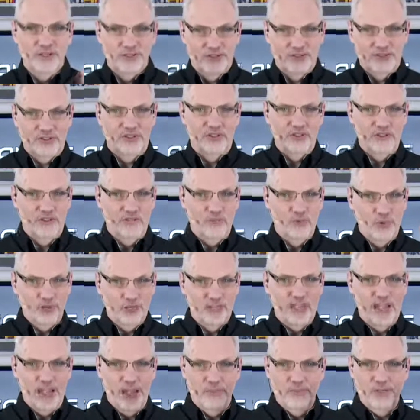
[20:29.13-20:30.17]
sort of have one
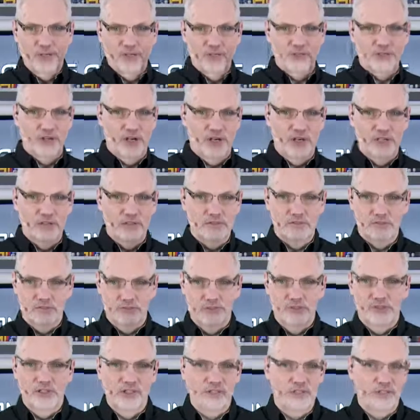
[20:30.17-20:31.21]
camera and you try to
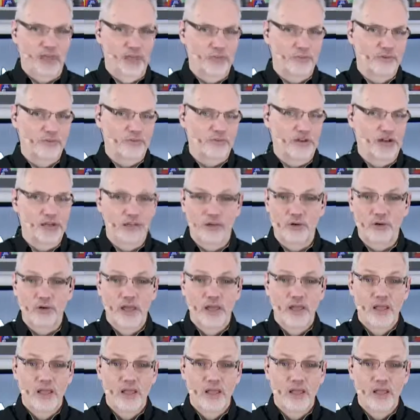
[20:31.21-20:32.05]
do the type of follow.